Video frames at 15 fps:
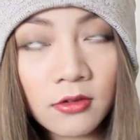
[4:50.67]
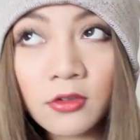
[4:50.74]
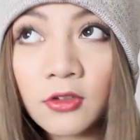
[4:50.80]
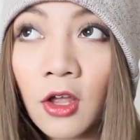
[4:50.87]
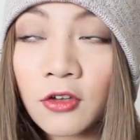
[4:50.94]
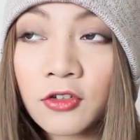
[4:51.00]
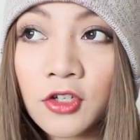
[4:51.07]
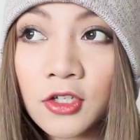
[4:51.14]

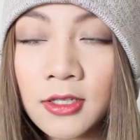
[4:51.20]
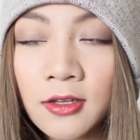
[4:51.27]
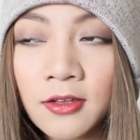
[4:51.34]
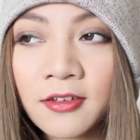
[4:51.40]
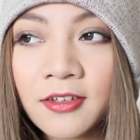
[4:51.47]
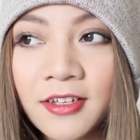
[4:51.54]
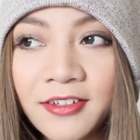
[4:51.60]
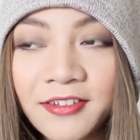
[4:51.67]
not just
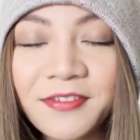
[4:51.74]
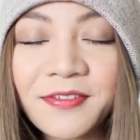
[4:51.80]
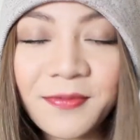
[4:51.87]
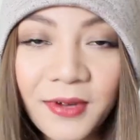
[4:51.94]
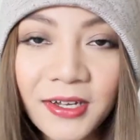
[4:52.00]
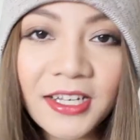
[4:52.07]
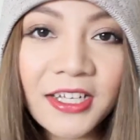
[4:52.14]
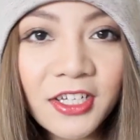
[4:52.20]
London,
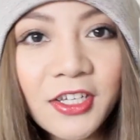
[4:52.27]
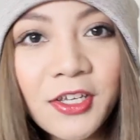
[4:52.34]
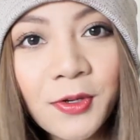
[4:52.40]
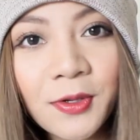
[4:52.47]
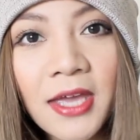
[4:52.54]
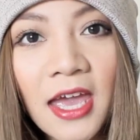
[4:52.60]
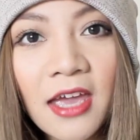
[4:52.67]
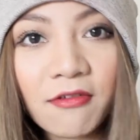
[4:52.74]
well, in
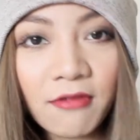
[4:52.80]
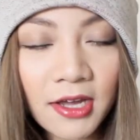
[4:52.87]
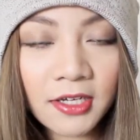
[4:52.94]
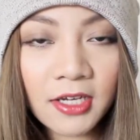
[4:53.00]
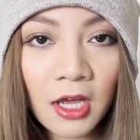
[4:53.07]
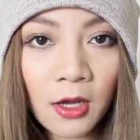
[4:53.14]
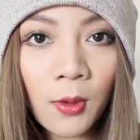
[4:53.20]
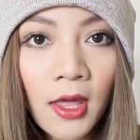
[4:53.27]
the UK right
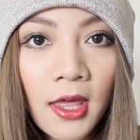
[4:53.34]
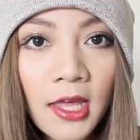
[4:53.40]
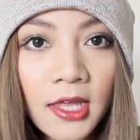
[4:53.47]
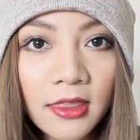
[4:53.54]
now,